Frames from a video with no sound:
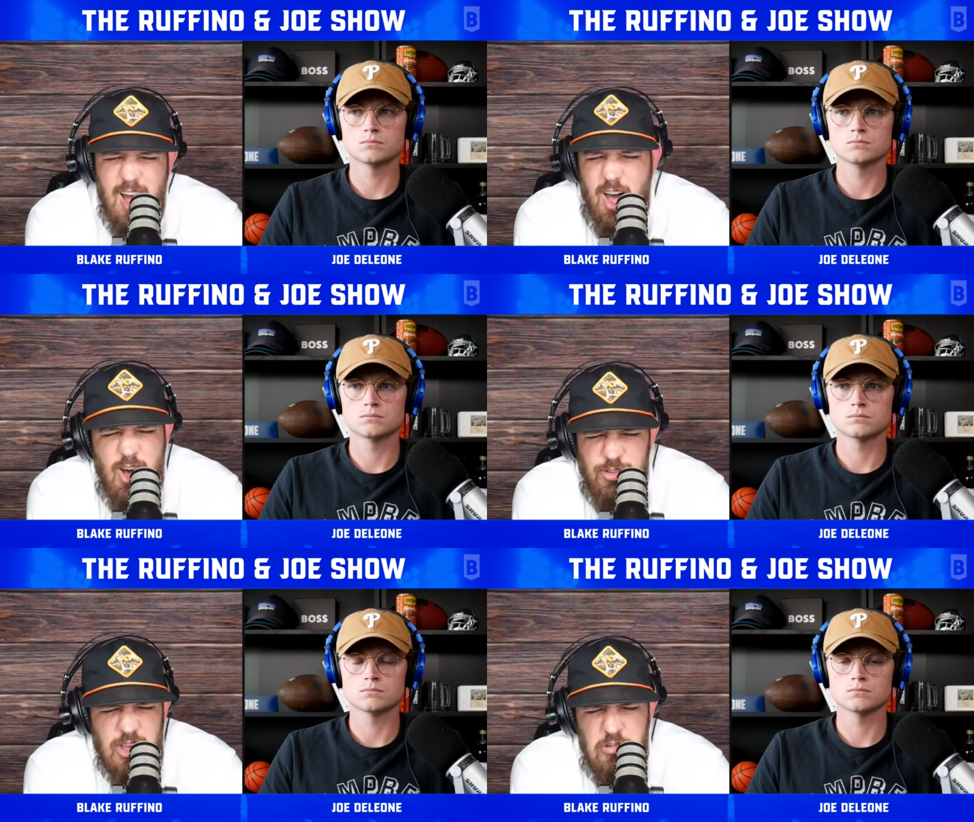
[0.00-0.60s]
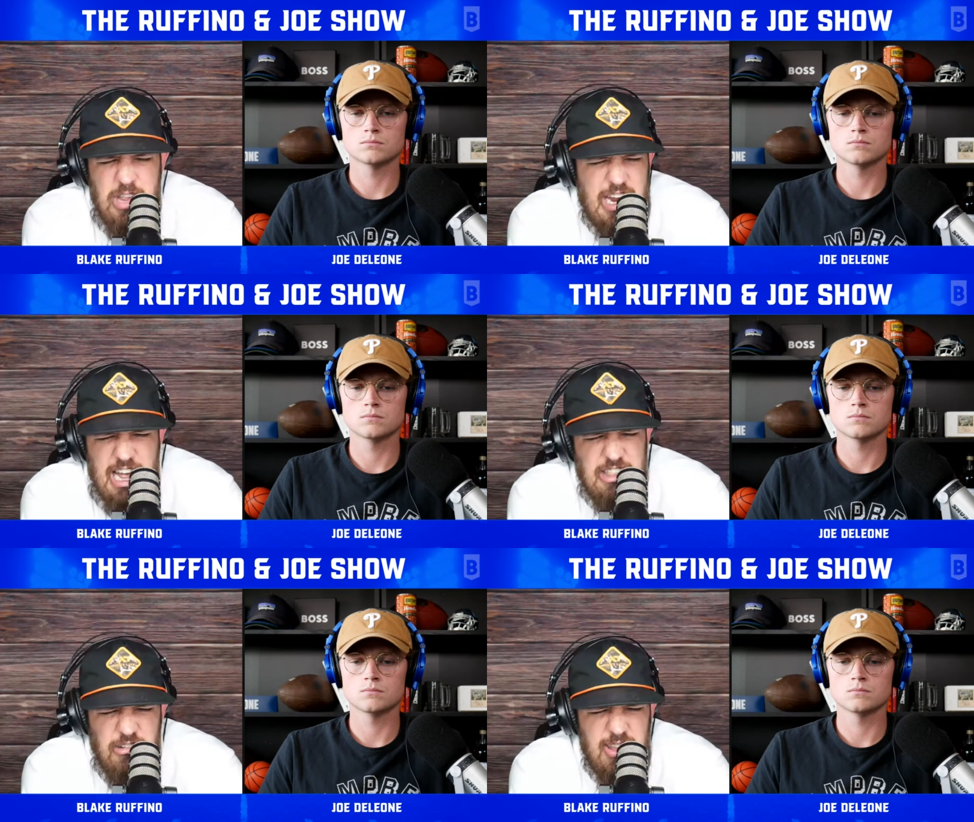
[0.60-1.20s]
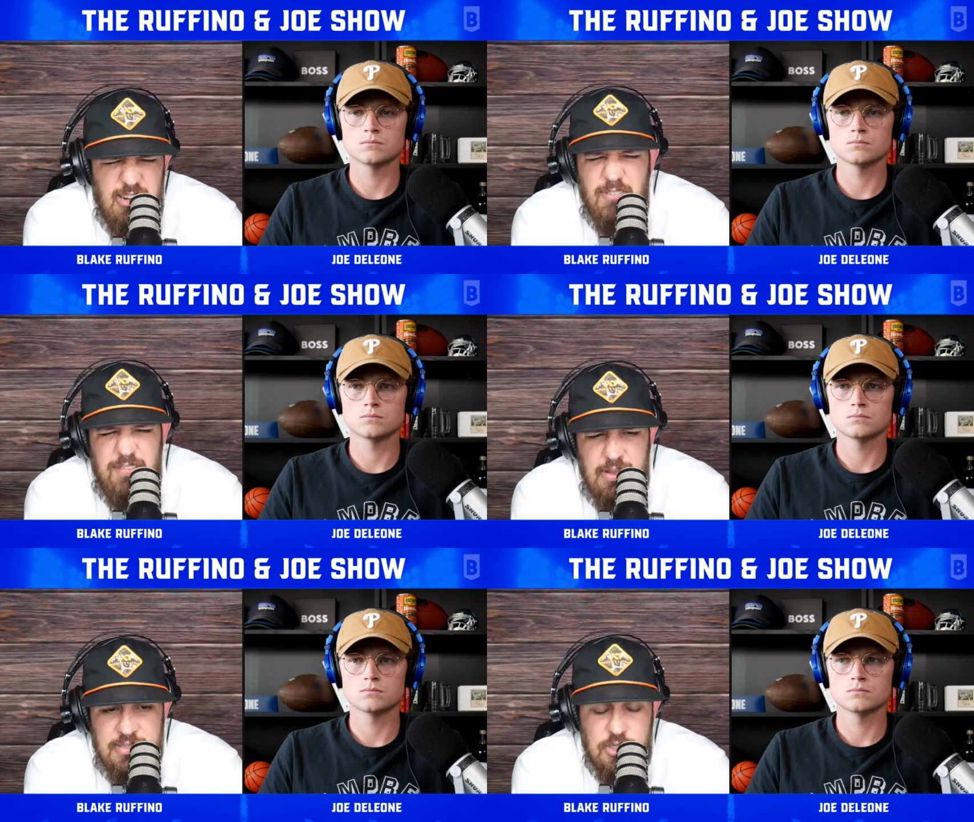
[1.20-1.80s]
Speaker 1: Oh no, they got their little
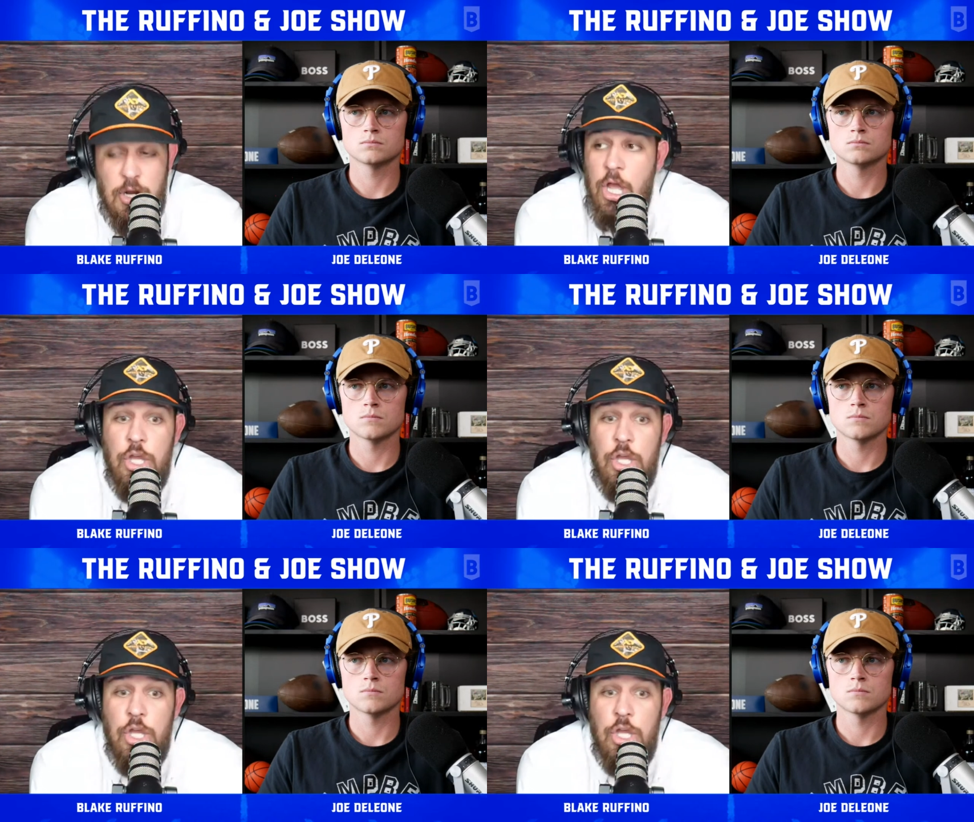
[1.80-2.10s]
feelings hurt.